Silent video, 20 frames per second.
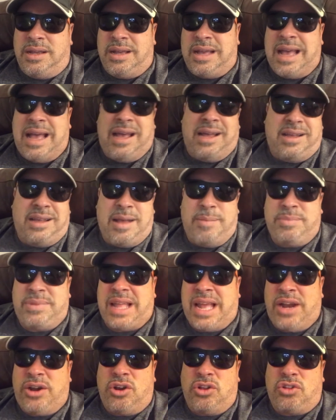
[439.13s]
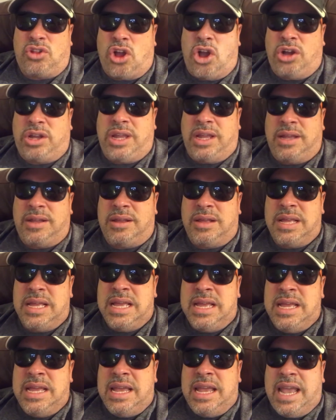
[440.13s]
Ah, I'm tired of talking.
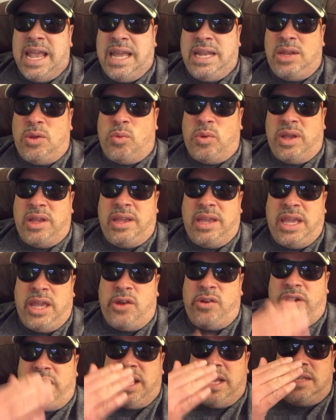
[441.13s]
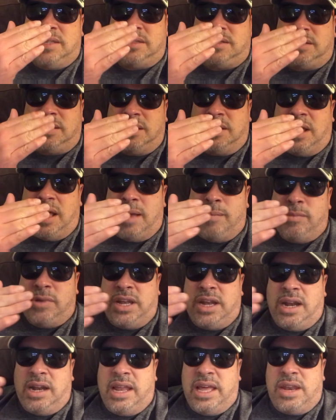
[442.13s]
Anyway, here it is. I'm
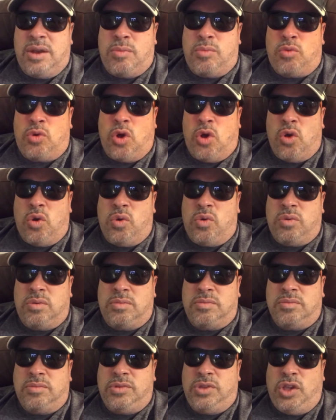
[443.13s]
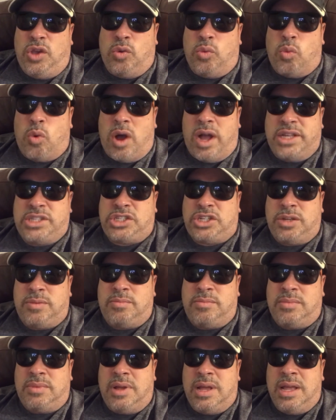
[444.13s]
gonna let them roll. You watch
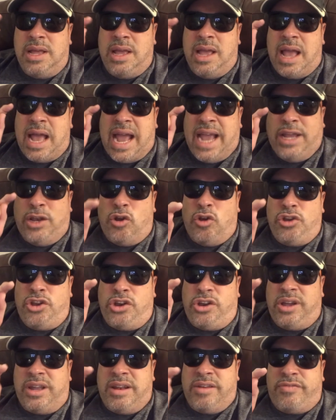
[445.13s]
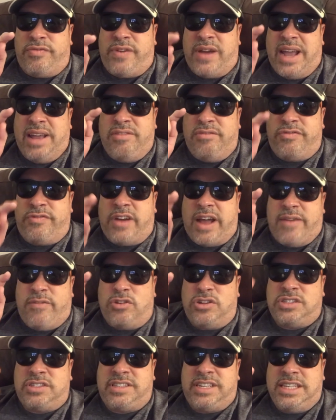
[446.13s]
them. I know you're gonna find five
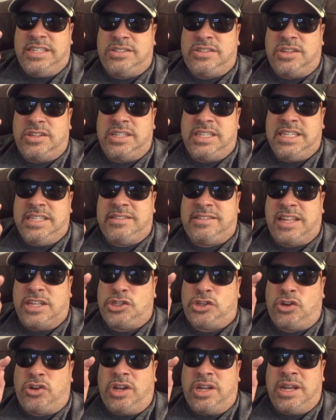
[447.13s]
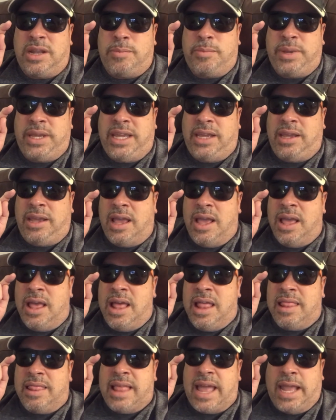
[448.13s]
or six of these that you're gonna be
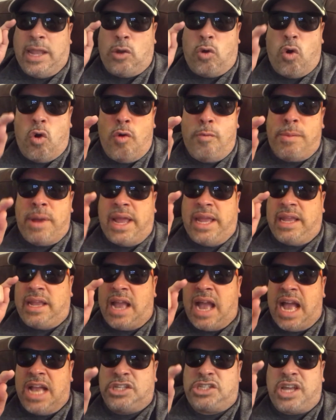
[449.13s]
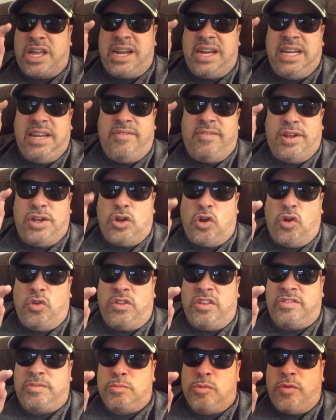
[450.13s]
like, oh my gosh, I didn't even know
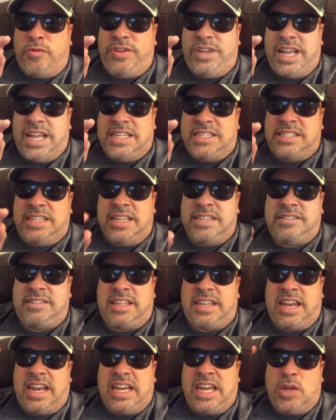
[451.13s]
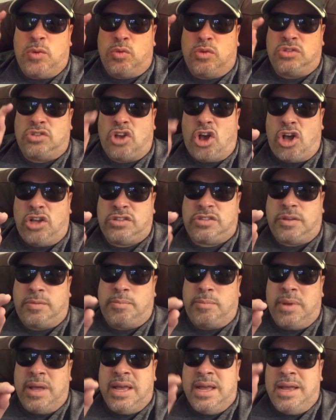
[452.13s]
this movie existed and it was
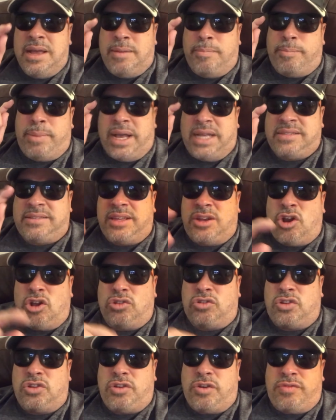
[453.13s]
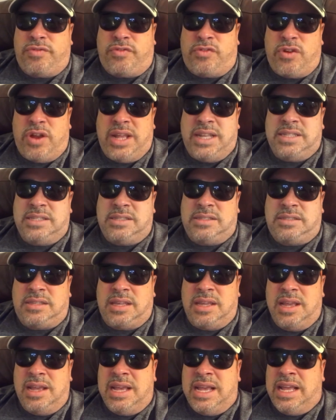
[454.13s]
awesome. Pass it out to your friends.
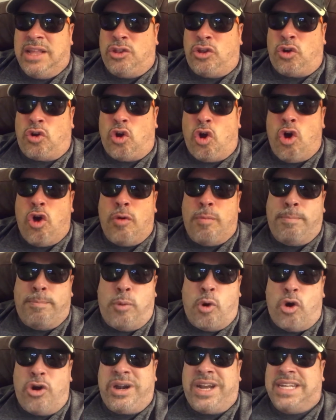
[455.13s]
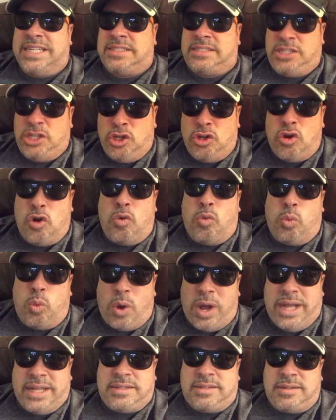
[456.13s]
They're all bored as you know
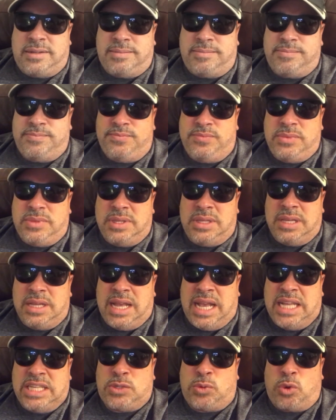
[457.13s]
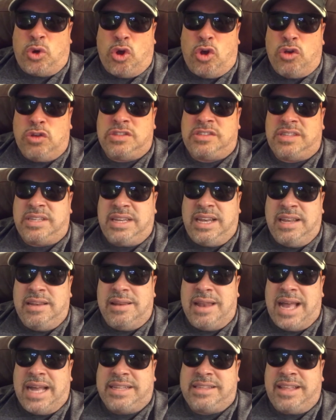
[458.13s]
what, as we're all sitting
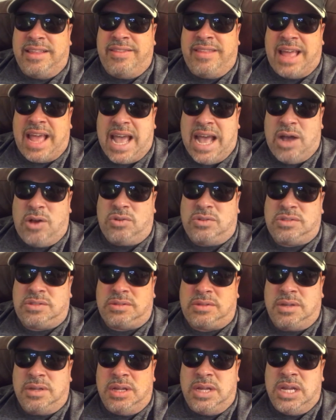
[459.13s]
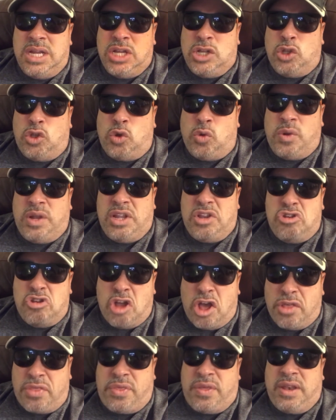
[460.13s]
locked in the house doing
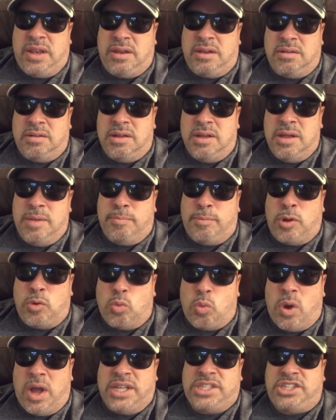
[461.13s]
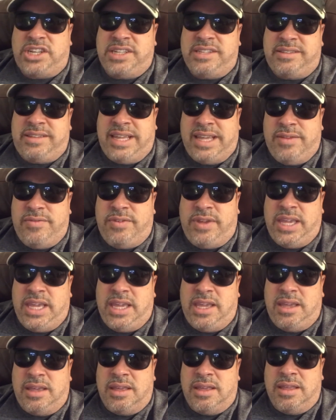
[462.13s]
nothing but watching
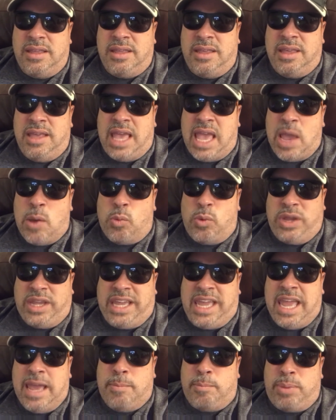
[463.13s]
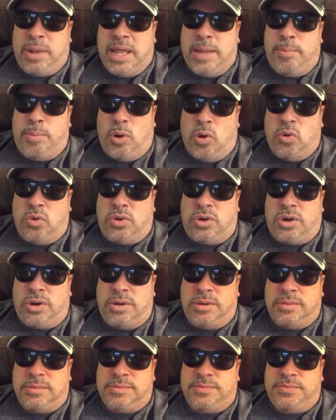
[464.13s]
TV and we can't play poker.